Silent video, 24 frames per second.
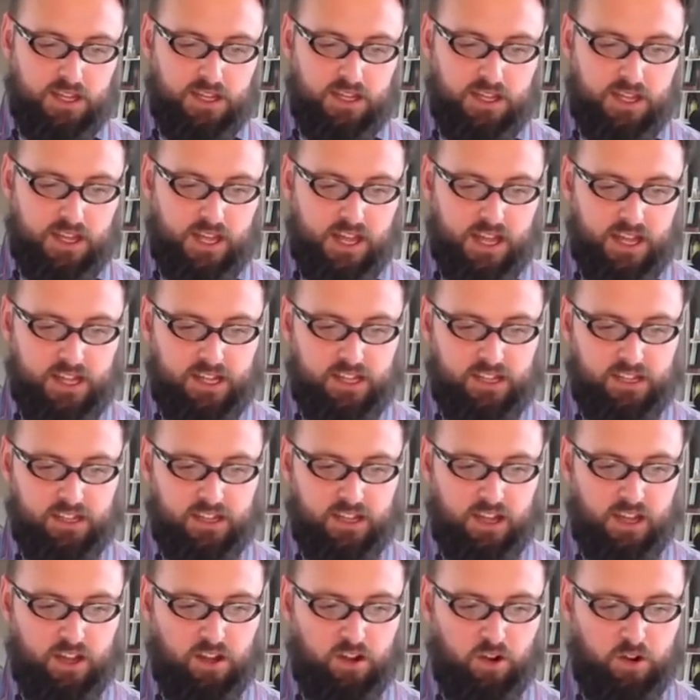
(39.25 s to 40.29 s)
and
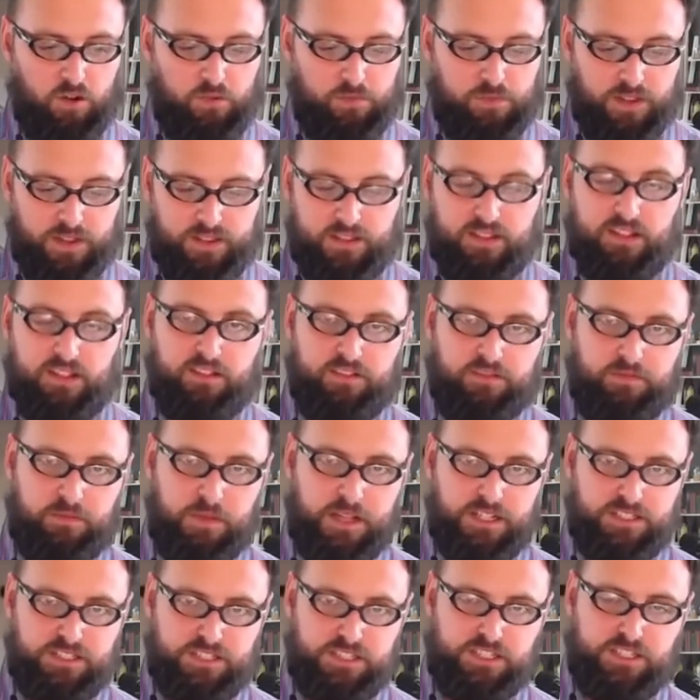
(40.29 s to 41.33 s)
I hope that these
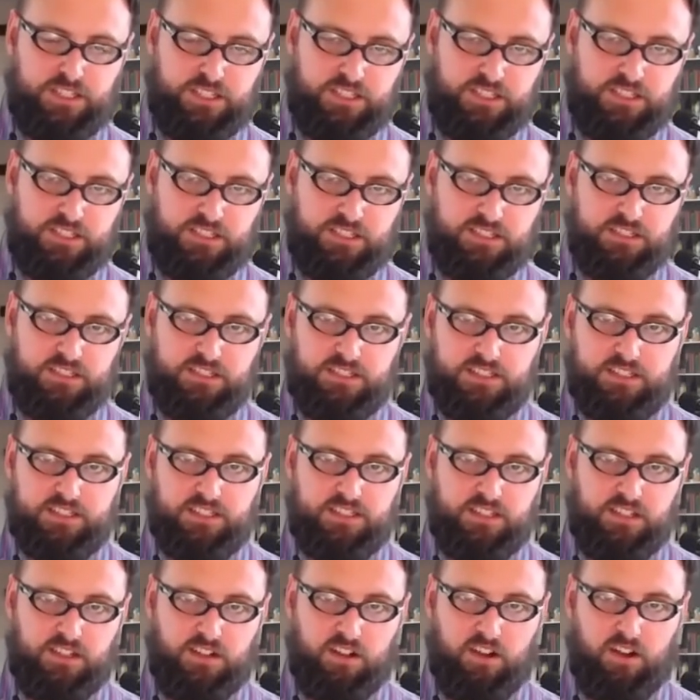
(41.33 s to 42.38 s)

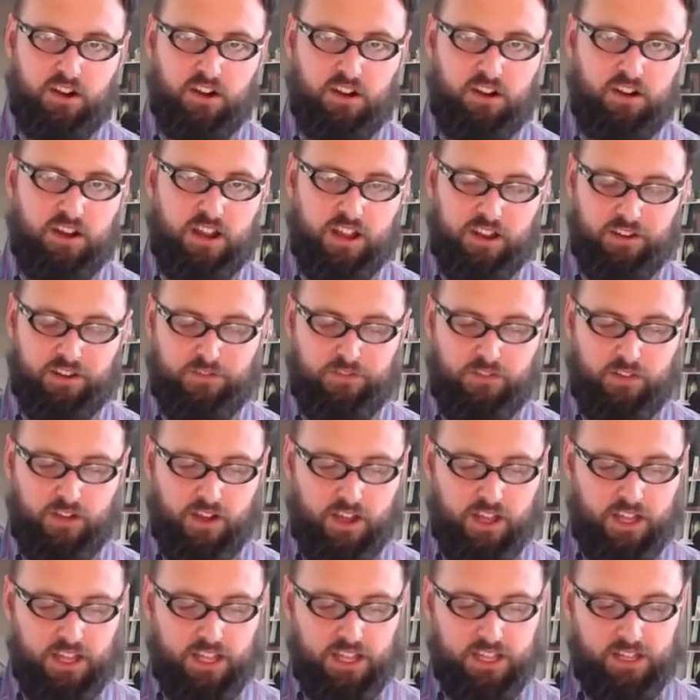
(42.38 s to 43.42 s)
messages are
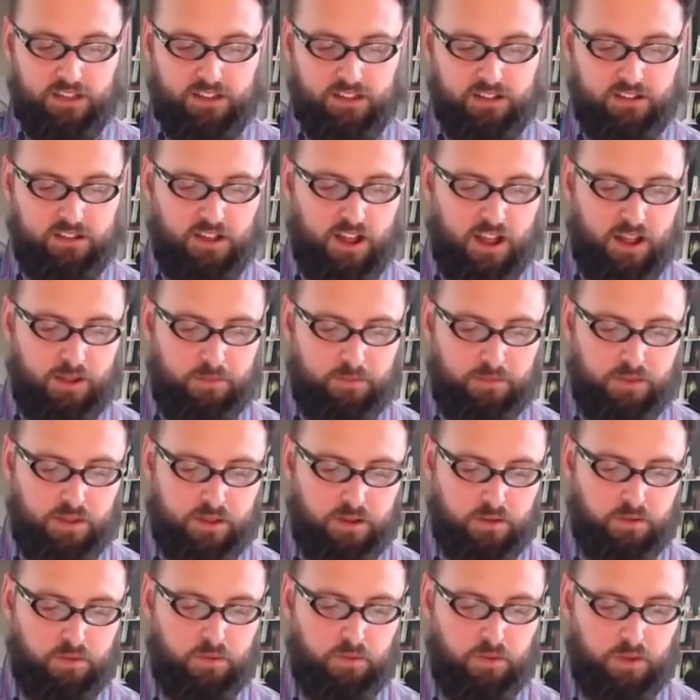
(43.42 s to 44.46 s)
edifying in the time
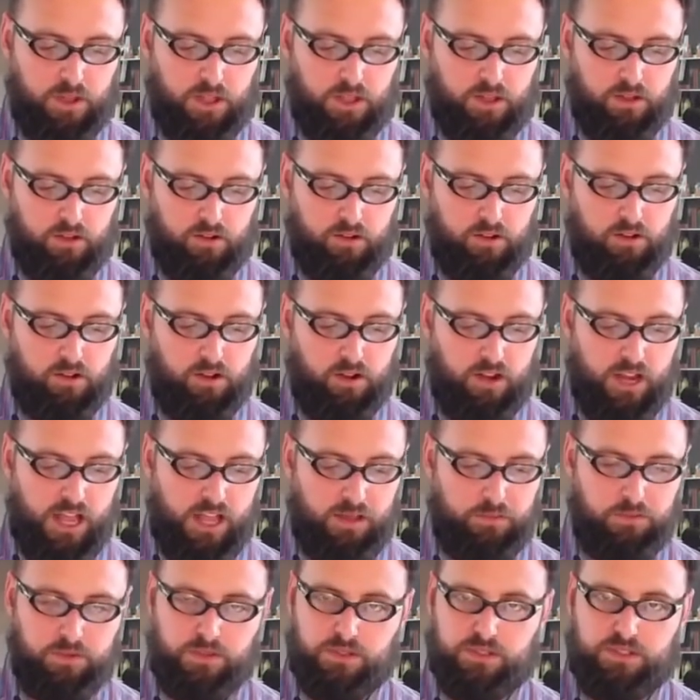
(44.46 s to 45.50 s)
that we are not
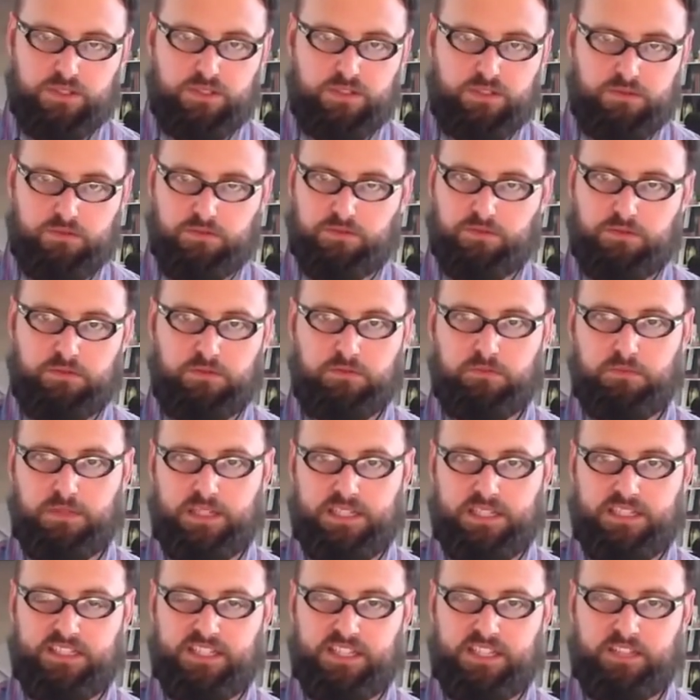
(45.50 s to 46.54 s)
able to
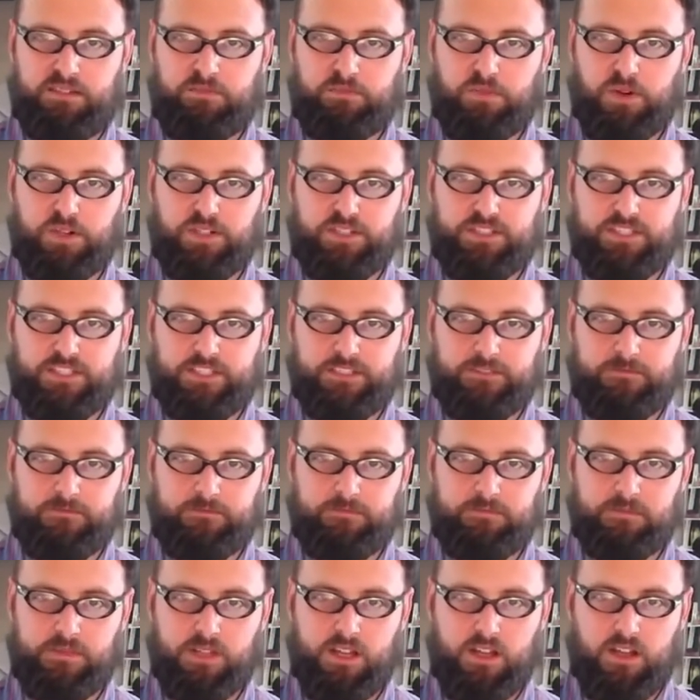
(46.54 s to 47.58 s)
meet in person
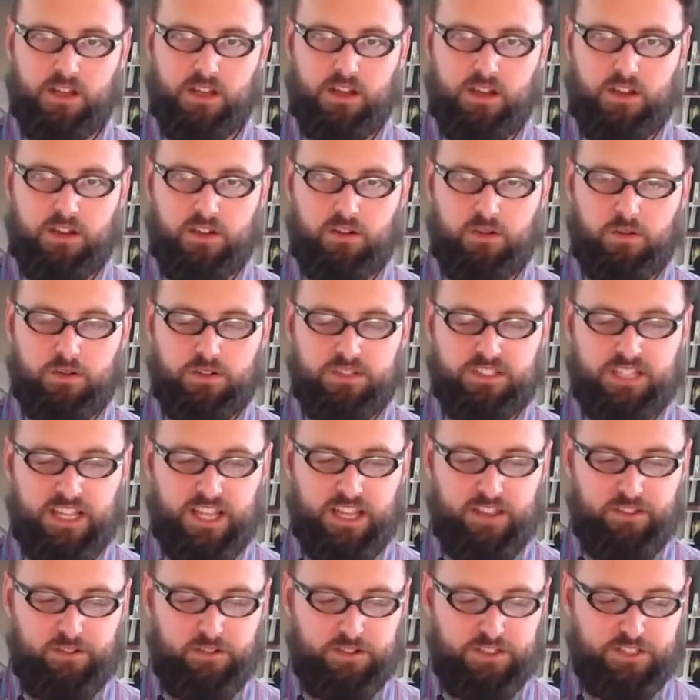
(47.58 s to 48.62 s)
or
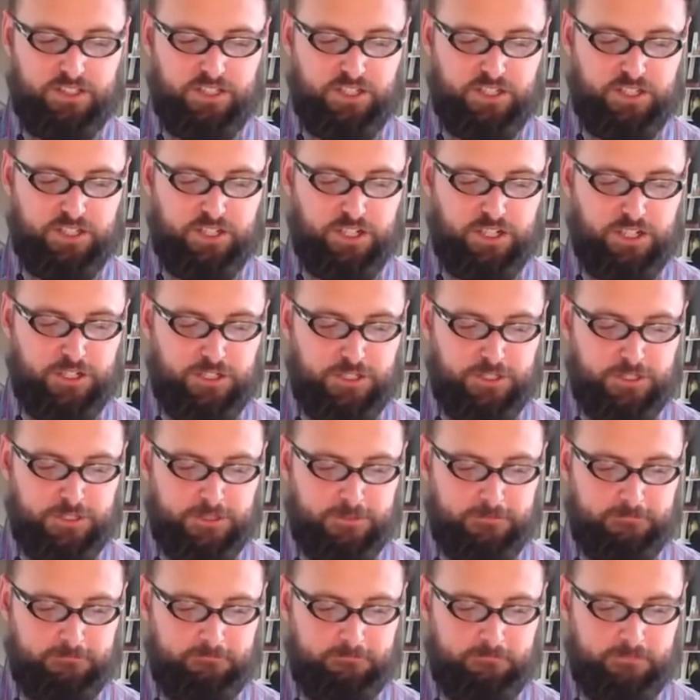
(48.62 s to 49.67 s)
together as a church.
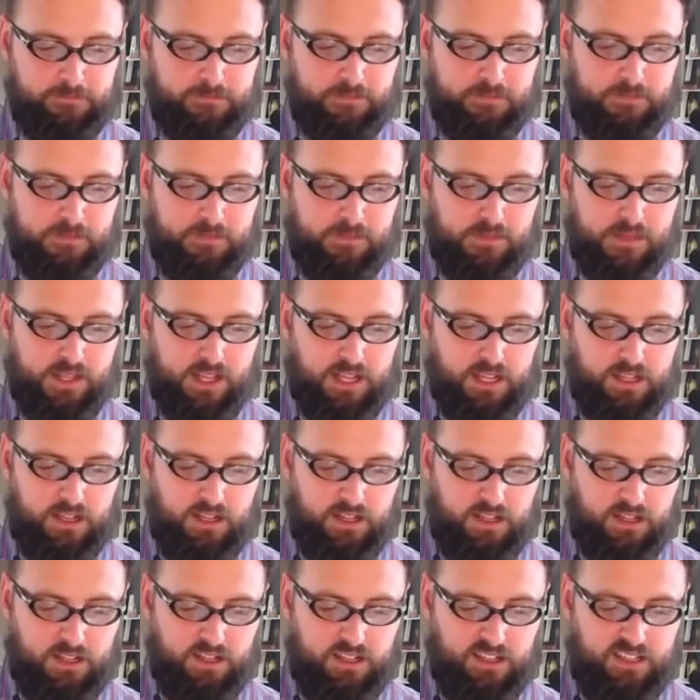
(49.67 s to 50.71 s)

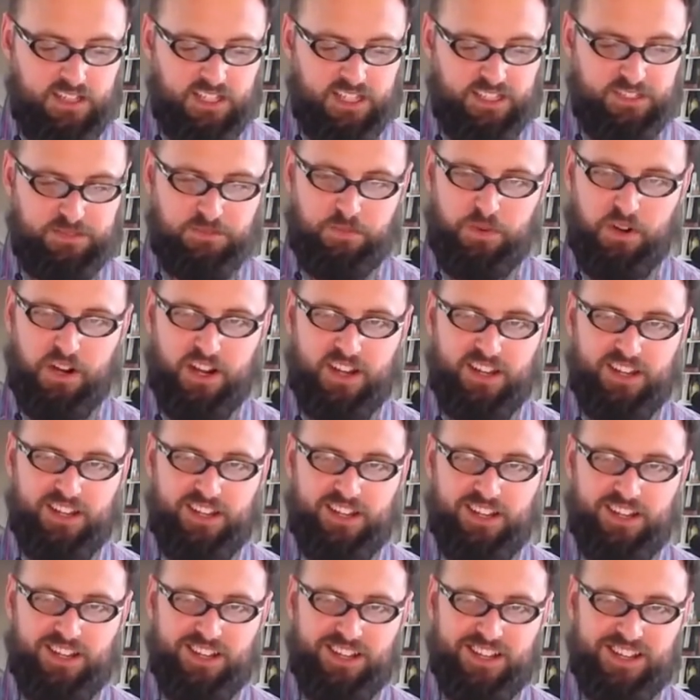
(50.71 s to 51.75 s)
Let's pray
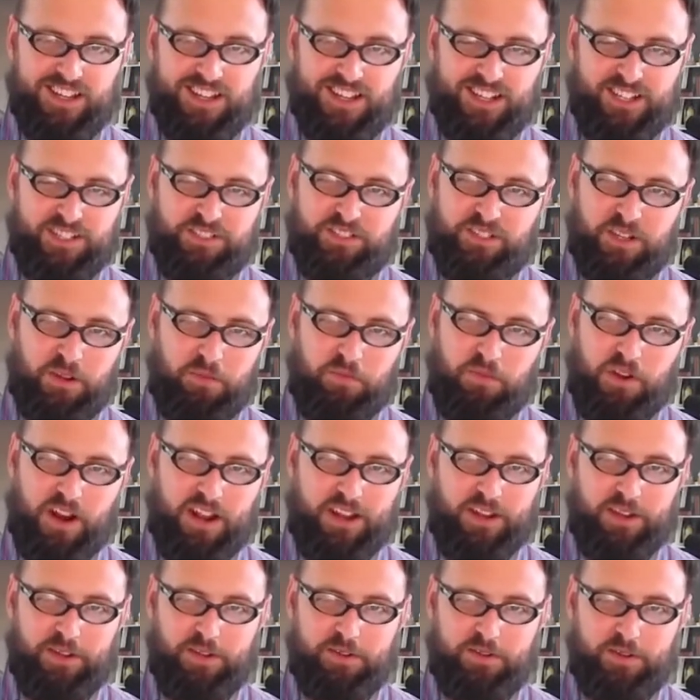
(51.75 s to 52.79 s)
and jump right
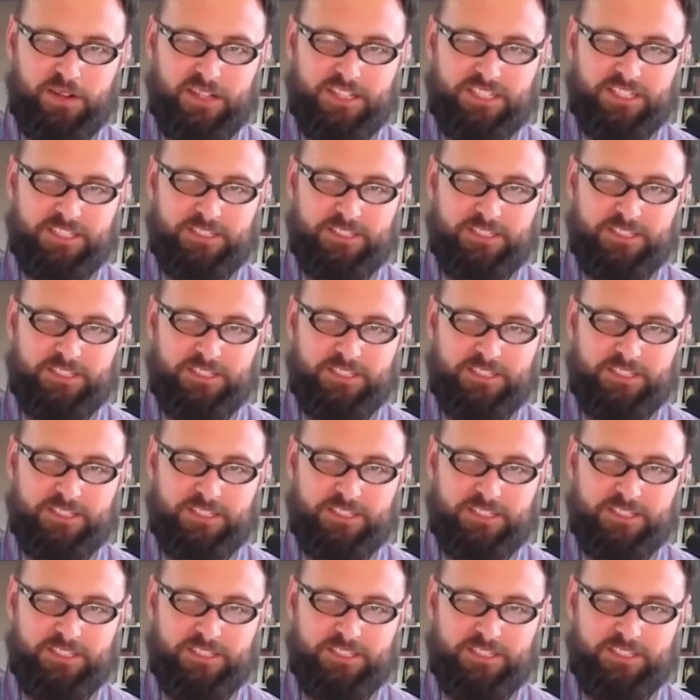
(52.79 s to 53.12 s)
into it.